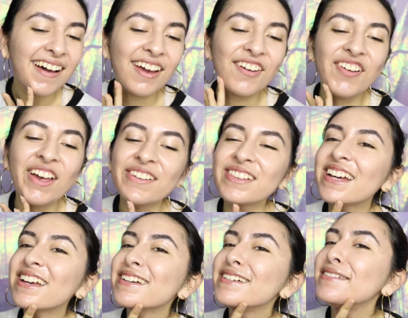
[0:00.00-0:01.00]
I feel
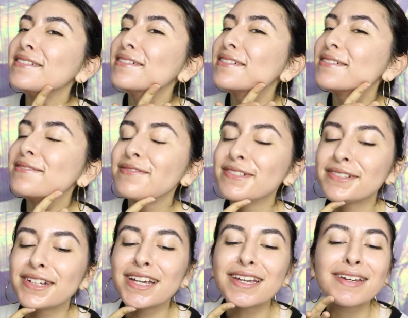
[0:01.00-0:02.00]
like, oh, I
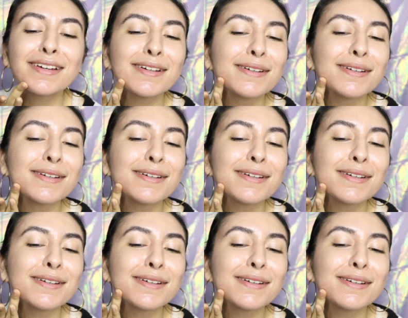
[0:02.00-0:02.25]
feel like